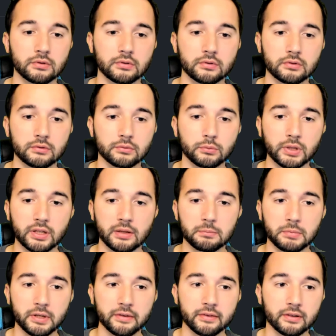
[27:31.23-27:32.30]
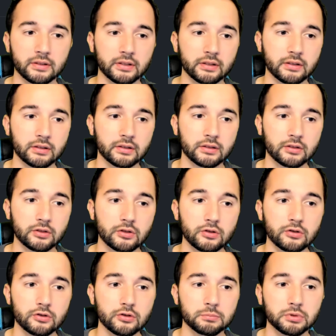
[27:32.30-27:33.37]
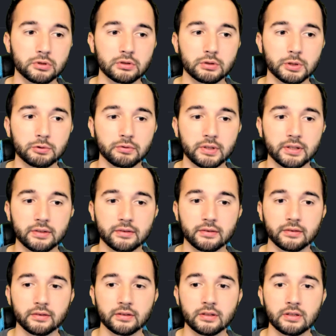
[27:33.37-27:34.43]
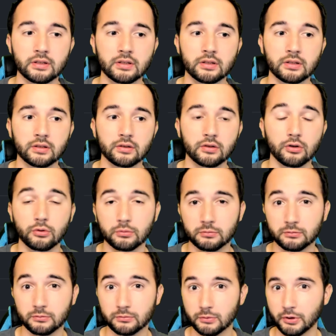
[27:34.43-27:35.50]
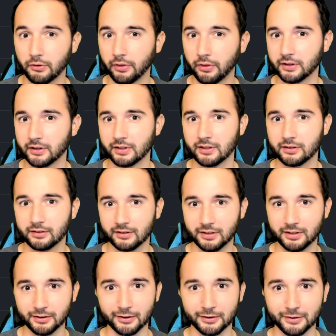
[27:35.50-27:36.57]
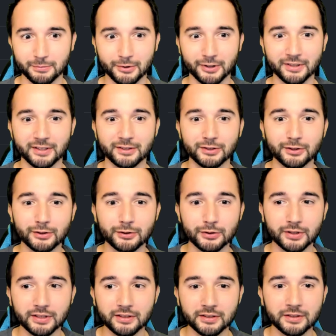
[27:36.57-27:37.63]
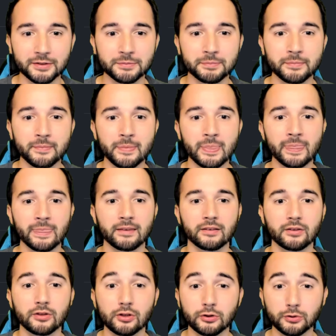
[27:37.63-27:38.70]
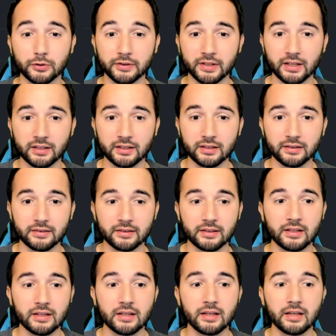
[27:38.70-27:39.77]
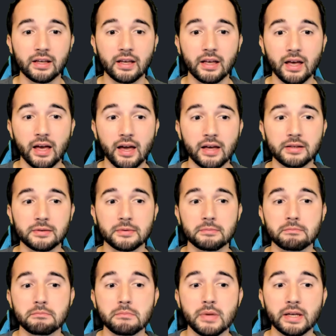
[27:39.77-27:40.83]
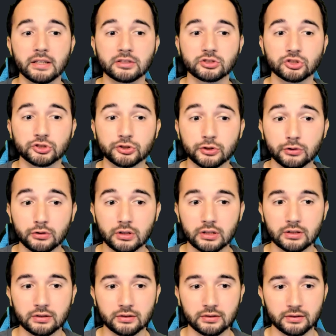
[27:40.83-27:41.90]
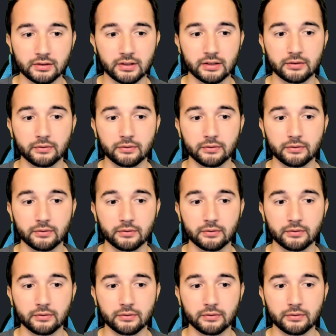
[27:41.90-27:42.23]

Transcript: we can basically go to pull requests. Oh, one thing that is also important that you do it. Go to settings and make sure that